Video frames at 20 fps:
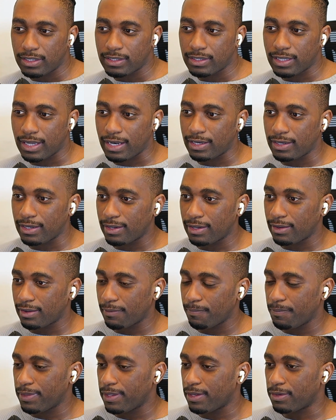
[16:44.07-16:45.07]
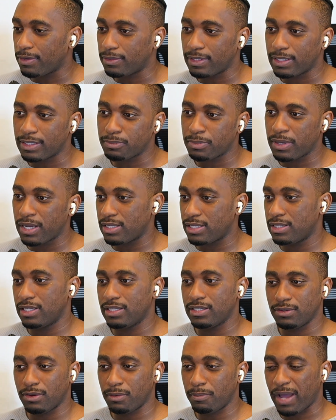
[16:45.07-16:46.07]
that, that's present
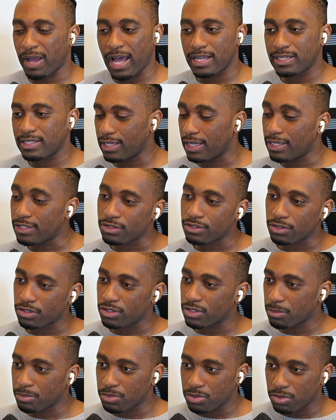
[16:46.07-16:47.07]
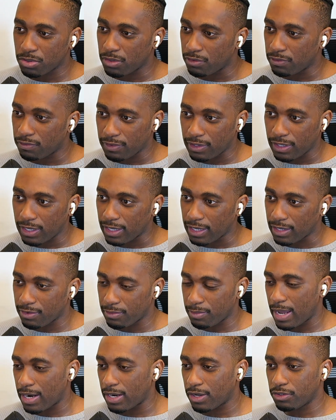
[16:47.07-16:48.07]
tense or past tense or some sort of like
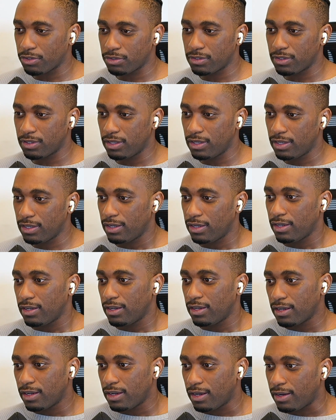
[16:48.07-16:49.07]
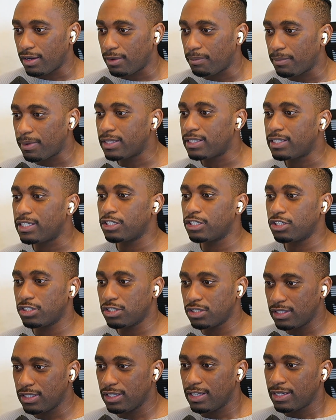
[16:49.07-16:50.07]
grammatical
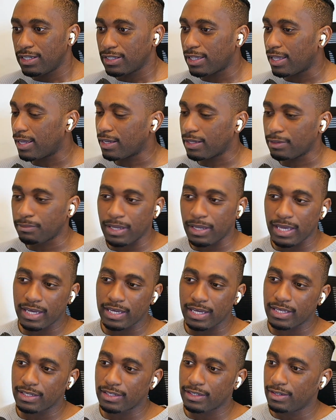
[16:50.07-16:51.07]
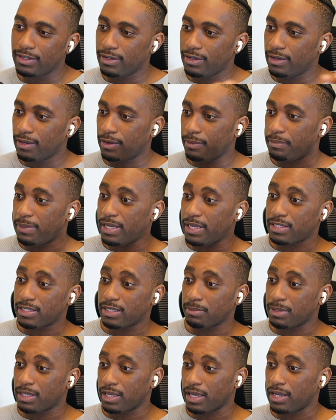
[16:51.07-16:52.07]
addition that can make it mean
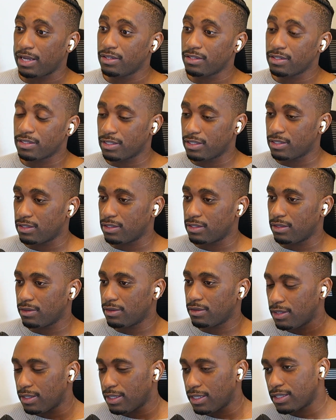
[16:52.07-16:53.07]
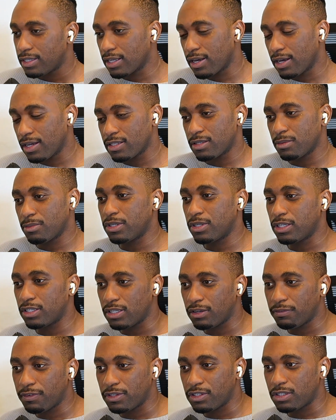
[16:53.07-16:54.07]
something else and lead the customer in a
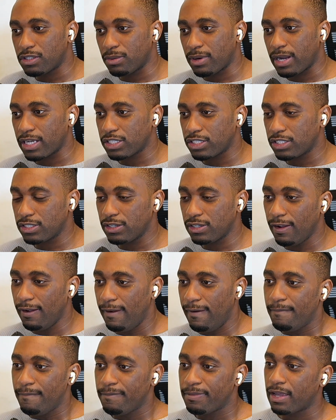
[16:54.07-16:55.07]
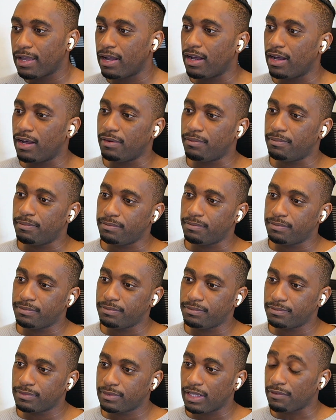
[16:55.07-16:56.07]
different direction,
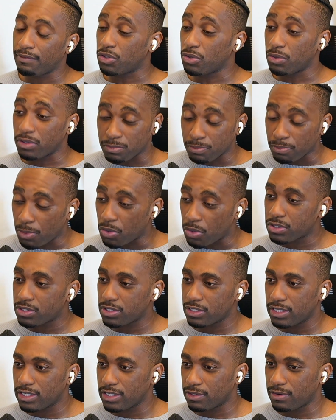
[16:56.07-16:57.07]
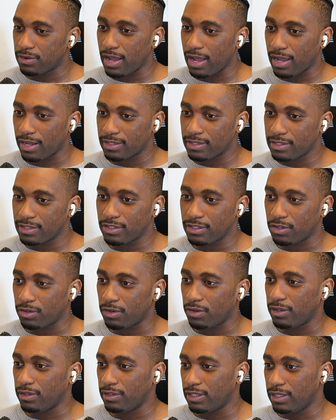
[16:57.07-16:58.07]
even though it's mostly correct,
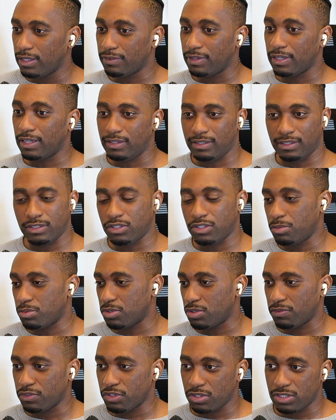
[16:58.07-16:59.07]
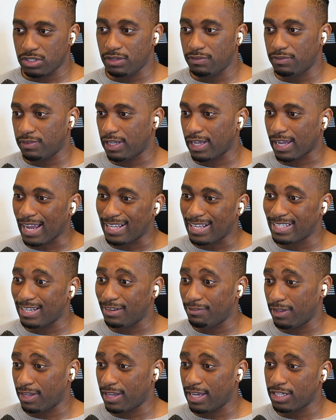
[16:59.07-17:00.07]
in terms of just even like
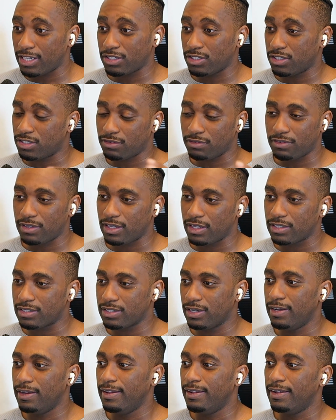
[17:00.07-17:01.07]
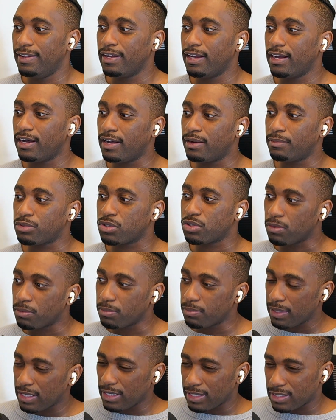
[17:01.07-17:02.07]
identifications of things. So
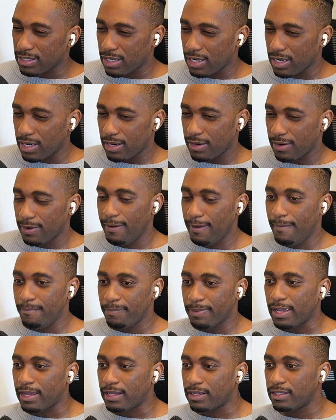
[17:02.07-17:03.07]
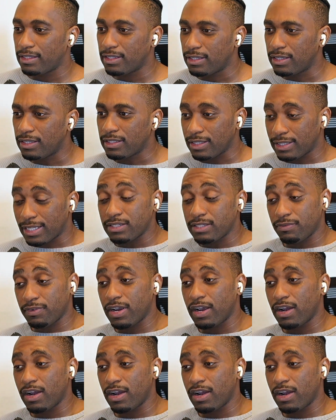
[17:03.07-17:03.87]
is there, that's a very